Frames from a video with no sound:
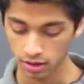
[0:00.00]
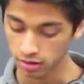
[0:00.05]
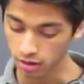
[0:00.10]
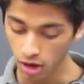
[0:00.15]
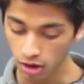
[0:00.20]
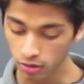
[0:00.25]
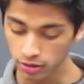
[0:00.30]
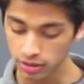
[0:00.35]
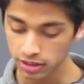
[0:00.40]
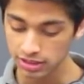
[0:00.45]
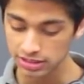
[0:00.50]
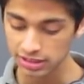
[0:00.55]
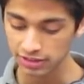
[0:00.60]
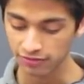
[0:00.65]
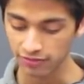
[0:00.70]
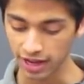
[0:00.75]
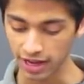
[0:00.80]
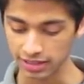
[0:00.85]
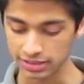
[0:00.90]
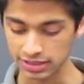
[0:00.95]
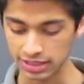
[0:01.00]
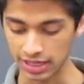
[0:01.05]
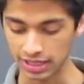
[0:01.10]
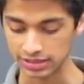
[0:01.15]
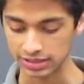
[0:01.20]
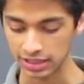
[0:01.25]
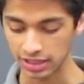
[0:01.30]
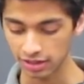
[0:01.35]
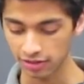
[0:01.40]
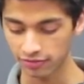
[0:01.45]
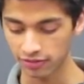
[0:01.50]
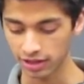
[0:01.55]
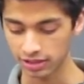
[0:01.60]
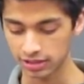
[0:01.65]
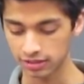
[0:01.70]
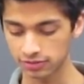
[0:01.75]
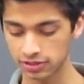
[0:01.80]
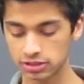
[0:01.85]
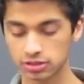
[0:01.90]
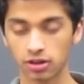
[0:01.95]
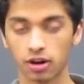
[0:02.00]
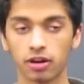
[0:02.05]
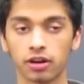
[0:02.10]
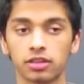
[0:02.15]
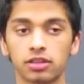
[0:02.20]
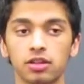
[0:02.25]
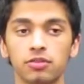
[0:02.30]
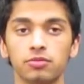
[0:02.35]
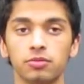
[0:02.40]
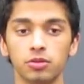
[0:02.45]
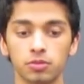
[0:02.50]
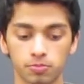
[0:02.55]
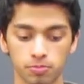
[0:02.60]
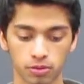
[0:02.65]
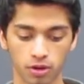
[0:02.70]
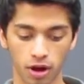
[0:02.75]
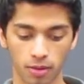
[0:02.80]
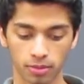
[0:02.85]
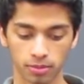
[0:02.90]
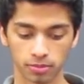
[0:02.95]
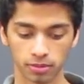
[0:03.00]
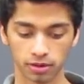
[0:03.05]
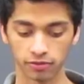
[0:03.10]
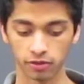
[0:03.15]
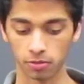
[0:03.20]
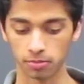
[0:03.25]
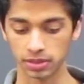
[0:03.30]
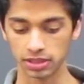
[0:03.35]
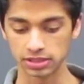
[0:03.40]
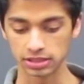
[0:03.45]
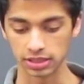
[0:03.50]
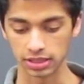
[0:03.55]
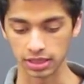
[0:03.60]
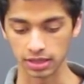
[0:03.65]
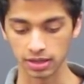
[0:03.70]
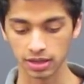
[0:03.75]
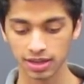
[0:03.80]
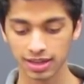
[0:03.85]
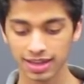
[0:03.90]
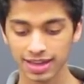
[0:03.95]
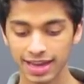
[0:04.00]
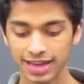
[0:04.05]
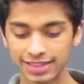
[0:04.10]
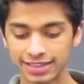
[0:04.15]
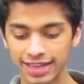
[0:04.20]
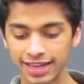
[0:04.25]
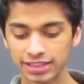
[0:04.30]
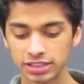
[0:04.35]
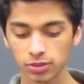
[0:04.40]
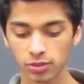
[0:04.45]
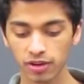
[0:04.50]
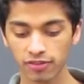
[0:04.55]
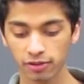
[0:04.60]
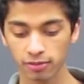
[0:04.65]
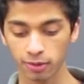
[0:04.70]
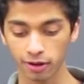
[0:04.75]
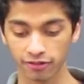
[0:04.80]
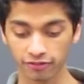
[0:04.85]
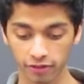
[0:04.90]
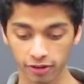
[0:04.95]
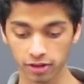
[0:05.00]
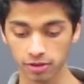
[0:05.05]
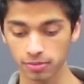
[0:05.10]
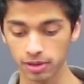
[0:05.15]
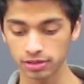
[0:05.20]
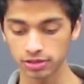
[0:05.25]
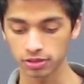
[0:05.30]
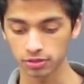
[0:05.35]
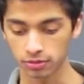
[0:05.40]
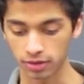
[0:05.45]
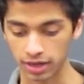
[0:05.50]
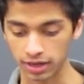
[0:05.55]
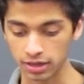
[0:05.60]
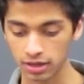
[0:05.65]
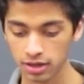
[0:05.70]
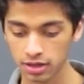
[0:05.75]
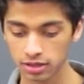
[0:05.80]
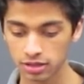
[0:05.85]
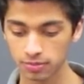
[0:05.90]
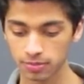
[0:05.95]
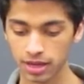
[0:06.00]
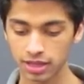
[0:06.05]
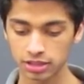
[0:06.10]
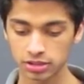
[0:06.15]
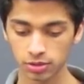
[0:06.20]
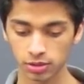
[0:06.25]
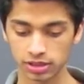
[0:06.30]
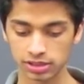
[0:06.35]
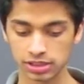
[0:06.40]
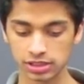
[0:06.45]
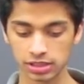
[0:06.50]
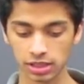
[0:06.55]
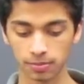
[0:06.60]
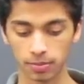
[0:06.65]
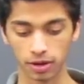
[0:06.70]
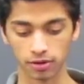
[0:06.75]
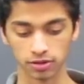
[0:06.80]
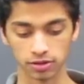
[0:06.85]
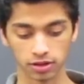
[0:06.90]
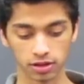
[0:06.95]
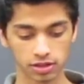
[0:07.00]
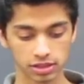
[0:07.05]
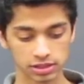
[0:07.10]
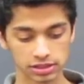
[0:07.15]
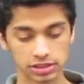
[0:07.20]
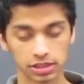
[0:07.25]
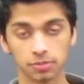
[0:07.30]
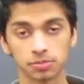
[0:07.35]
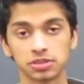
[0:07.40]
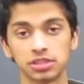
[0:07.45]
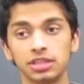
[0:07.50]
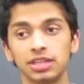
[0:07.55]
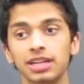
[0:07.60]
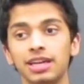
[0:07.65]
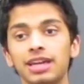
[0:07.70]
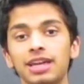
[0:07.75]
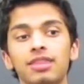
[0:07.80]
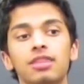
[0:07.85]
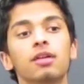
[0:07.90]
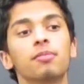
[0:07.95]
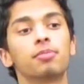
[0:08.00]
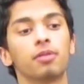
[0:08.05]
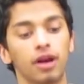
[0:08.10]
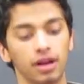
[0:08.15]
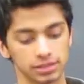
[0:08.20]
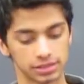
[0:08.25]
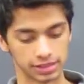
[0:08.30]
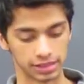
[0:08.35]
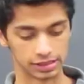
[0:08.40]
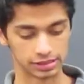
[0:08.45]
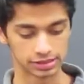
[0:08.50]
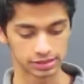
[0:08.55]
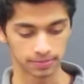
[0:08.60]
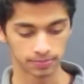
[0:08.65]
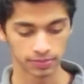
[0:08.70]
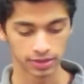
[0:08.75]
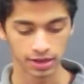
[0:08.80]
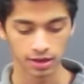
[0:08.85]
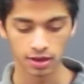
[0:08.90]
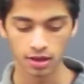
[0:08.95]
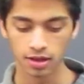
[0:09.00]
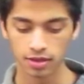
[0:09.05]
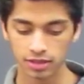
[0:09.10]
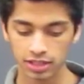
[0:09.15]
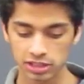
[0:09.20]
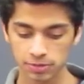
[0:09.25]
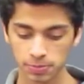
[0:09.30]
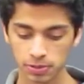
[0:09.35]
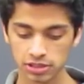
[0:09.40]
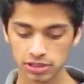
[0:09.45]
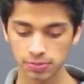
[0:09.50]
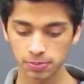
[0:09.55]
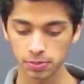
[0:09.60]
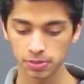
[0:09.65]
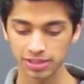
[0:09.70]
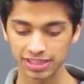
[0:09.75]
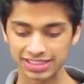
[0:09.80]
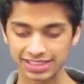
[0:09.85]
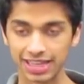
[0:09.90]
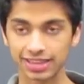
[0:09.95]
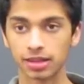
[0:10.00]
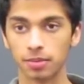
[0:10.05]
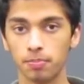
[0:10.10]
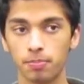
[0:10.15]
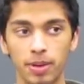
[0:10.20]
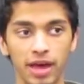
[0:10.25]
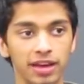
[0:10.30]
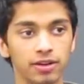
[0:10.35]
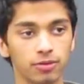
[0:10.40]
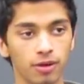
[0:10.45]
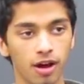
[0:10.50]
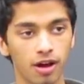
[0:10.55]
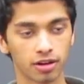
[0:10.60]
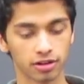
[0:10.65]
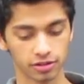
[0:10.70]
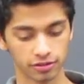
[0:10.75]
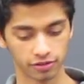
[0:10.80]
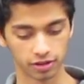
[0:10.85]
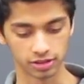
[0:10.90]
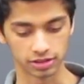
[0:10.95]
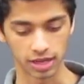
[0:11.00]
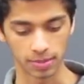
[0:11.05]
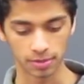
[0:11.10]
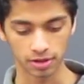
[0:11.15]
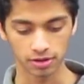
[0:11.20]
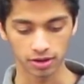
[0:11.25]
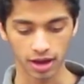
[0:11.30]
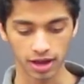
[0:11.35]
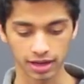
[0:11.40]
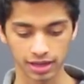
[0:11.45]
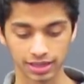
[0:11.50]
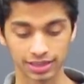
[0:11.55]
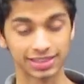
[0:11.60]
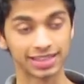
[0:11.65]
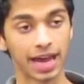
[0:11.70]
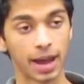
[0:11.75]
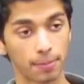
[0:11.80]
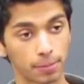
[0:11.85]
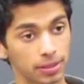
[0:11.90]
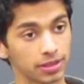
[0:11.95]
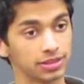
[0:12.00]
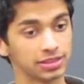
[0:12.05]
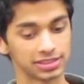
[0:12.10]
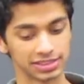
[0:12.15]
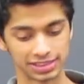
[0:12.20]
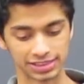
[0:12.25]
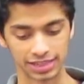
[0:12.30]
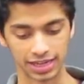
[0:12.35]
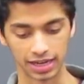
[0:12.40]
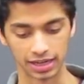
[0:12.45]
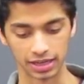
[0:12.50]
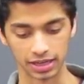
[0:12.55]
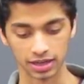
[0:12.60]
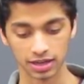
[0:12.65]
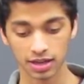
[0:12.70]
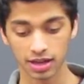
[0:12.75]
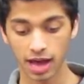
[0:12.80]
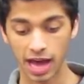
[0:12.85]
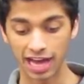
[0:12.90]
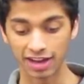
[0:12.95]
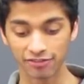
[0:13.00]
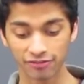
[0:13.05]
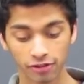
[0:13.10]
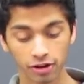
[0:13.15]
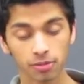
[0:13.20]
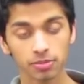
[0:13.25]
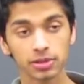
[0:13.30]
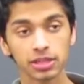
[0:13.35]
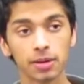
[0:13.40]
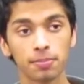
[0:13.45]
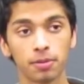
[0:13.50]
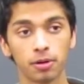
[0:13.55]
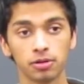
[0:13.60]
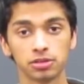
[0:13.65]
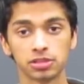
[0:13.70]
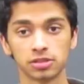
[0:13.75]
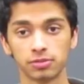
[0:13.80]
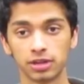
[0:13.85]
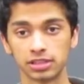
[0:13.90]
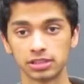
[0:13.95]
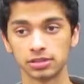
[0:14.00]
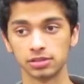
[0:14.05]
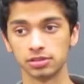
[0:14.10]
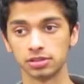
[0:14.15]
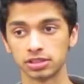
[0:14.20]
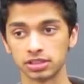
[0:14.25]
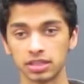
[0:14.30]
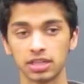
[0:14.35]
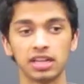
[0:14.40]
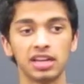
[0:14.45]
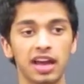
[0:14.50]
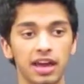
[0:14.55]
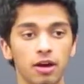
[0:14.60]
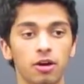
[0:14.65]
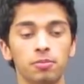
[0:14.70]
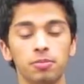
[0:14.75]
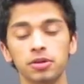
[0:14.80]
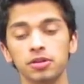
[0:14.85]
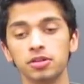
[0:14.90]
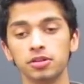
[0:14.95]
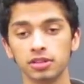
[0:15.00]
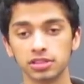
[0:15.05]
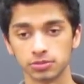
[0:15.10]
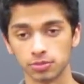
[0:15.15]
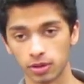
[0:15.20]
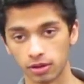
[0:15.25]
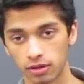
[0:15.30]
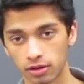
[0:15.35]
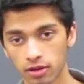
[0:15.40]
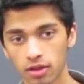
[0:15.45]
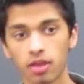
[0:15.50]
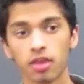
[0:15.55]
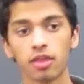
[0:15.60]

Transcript: Not only does the fat tax ineffectively target the root problem of obesity, it takes away from our fundamental right to make choices about your consumption in the process. This principle is at the bedrock of our democratic and capitalist society. I firmly oppose the resolution, and I hope you do as well.